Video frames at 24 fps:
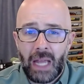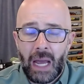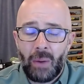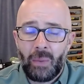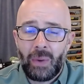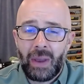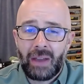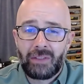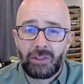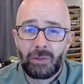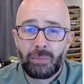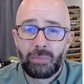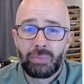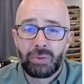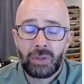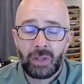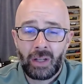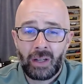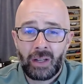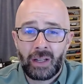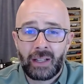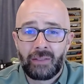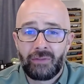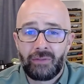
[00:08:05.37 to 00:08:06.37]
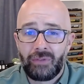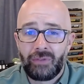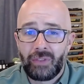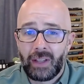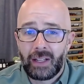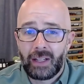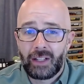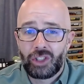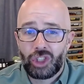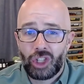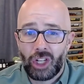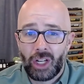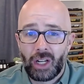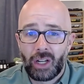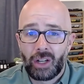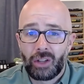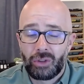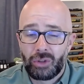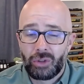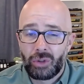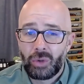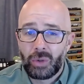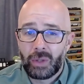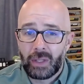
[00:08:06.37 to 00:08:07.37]
we have to plug and chug
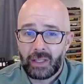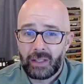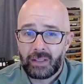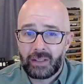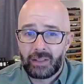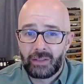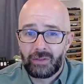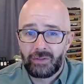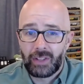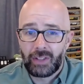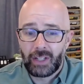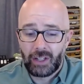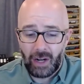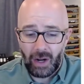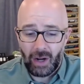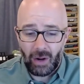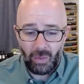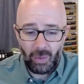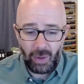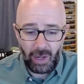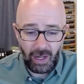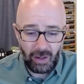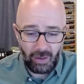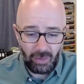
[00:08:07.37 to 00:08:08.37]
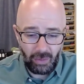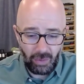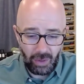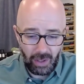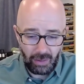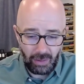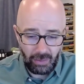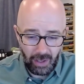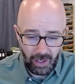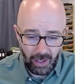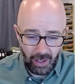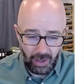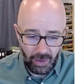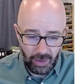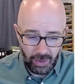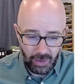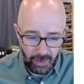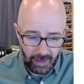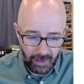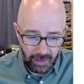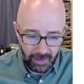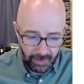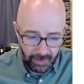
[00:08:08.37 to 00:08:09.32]
through this and figure out where it goes with.